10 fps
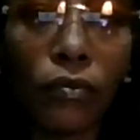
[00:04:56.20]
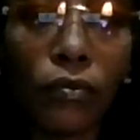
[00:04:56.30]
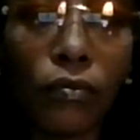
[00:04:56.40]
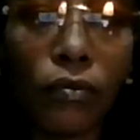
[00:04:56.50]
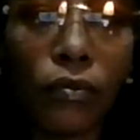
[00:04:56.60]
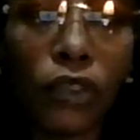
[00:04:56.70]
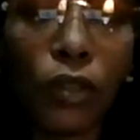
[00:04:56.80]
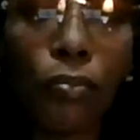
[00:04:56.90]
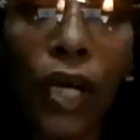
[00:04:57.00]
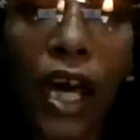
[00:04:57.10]
to
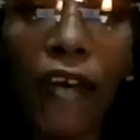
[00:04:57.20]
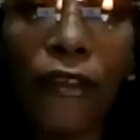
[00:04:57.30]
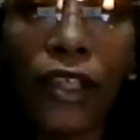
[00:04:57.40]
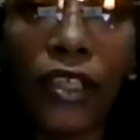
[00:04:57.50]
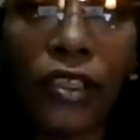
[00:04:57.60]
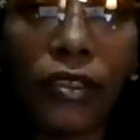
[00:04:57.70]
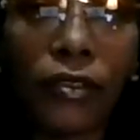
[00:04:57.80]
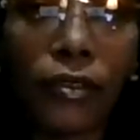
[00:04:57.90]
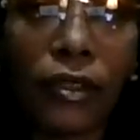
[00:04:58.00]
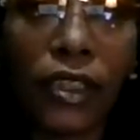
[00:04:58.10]
poverty,
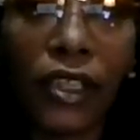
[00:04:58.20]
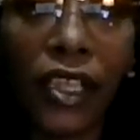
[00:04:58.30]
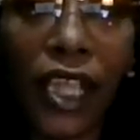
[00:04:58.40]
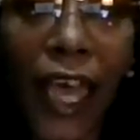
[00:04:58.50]
to lack.